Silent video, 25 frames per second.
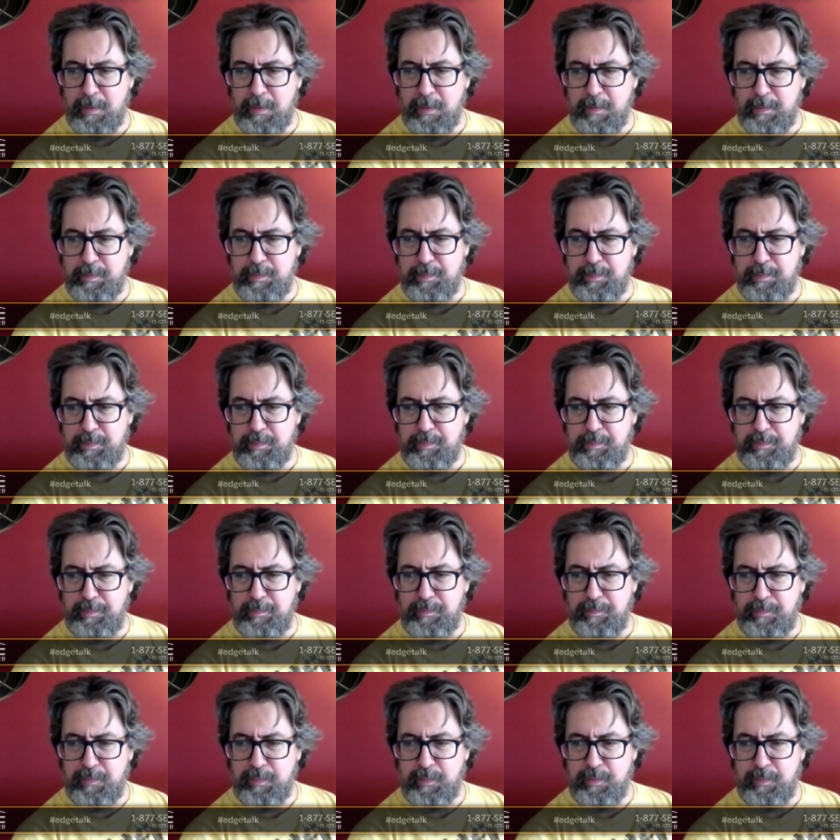our
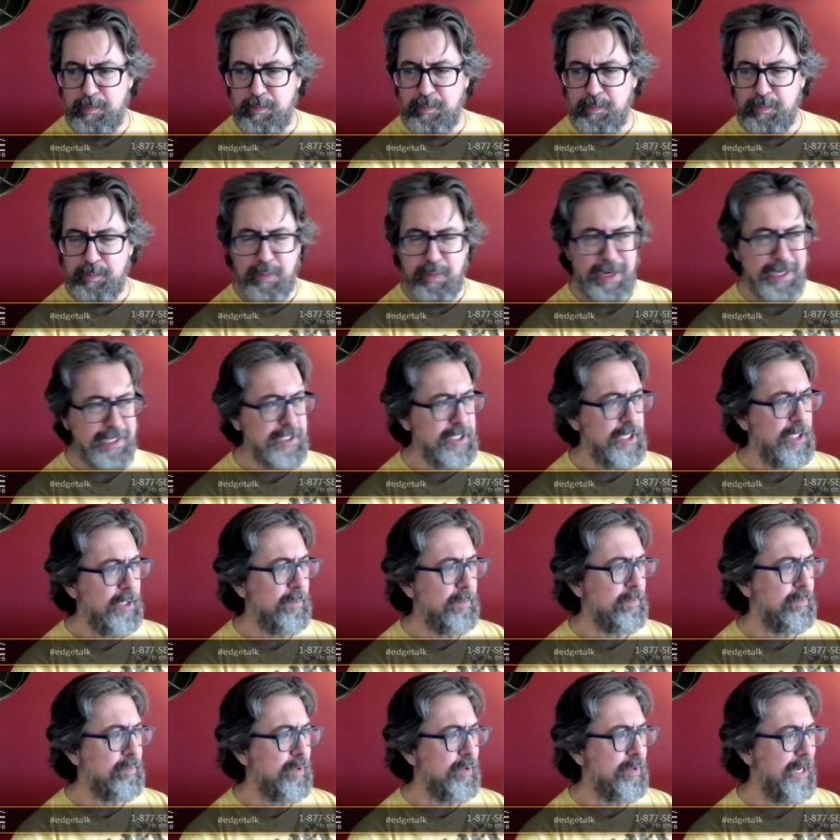
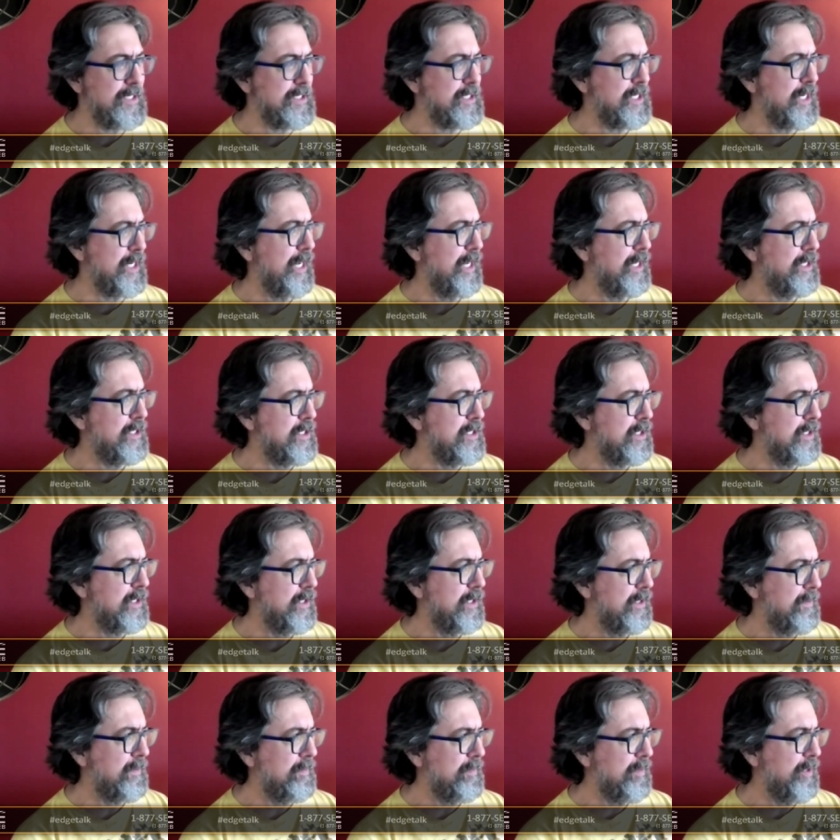present president,
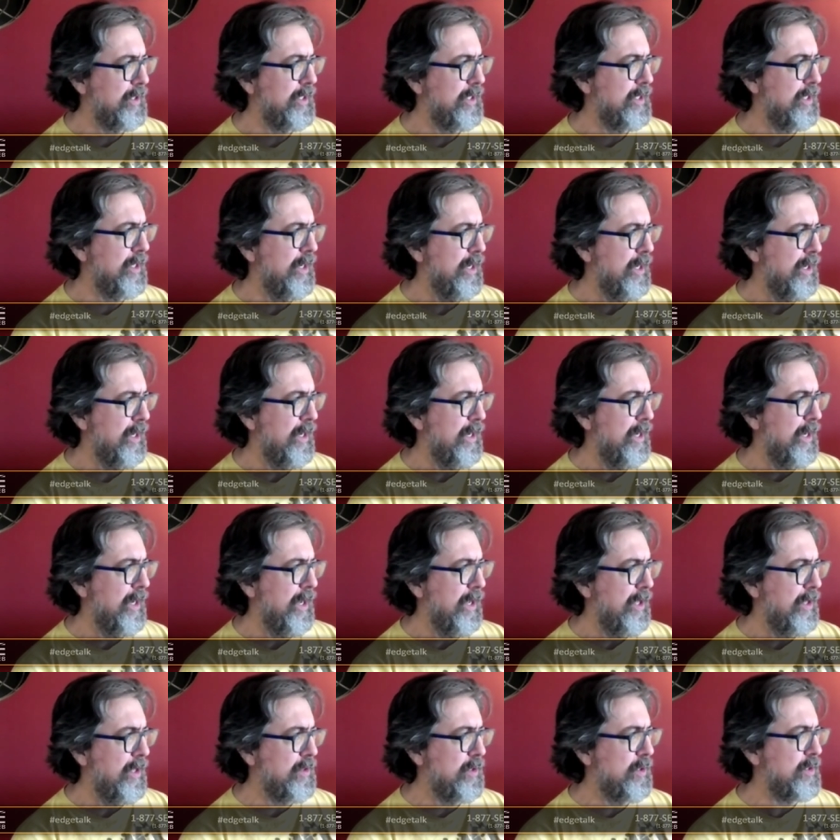but
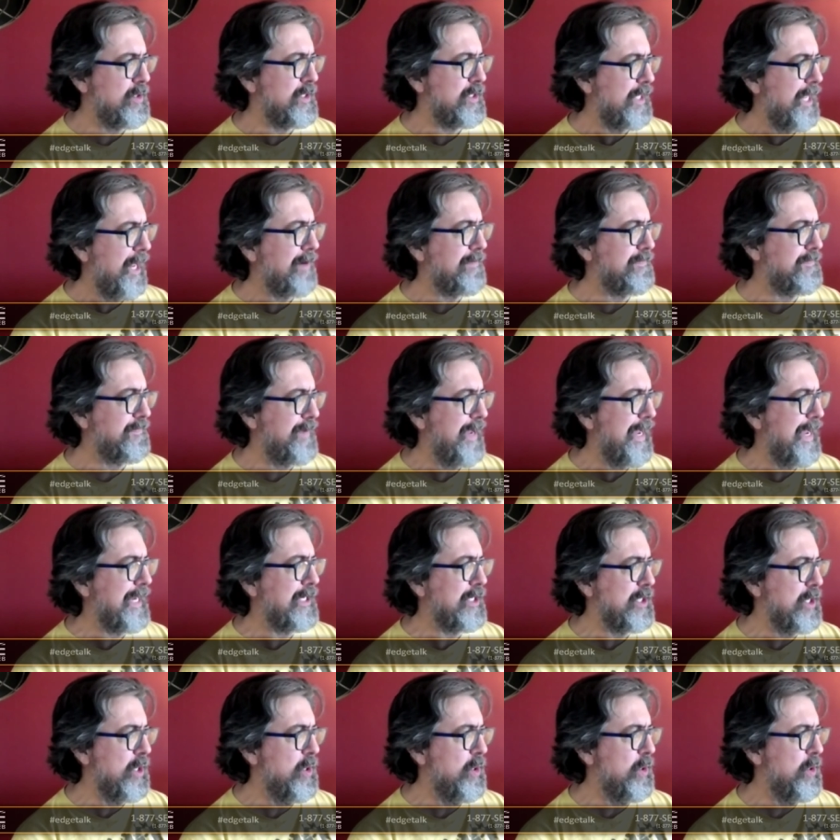there's a lot of
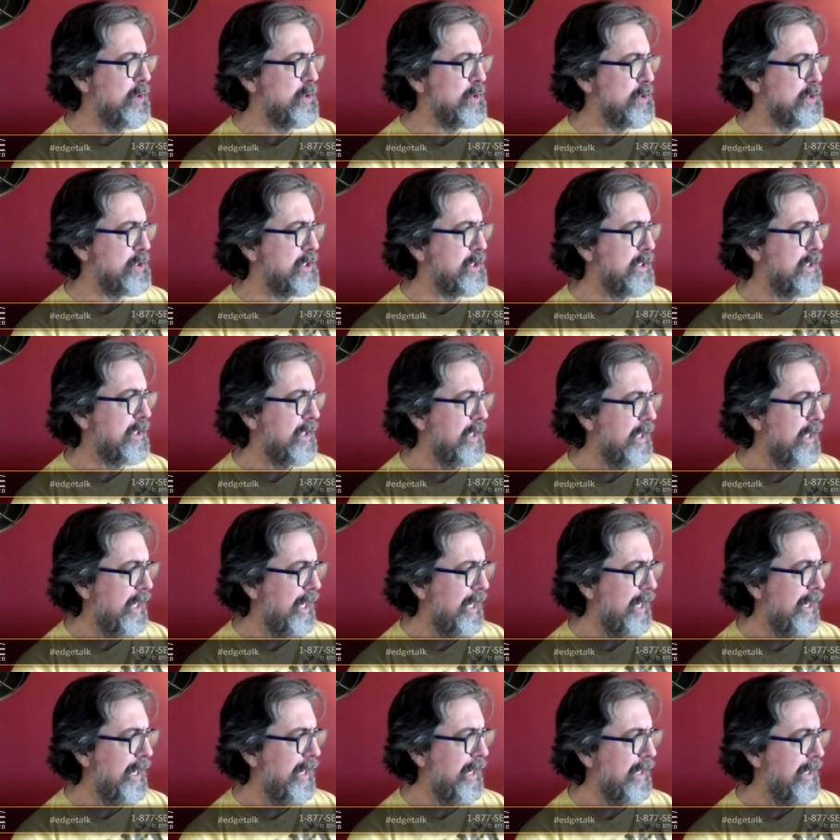fake news, uh, mm-hmm.
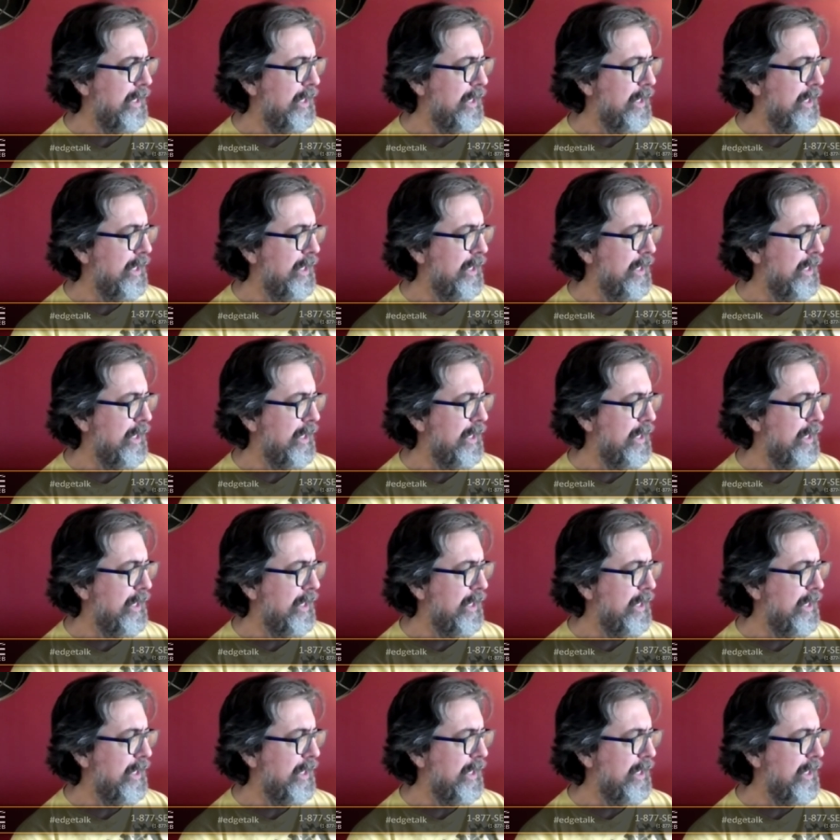uh,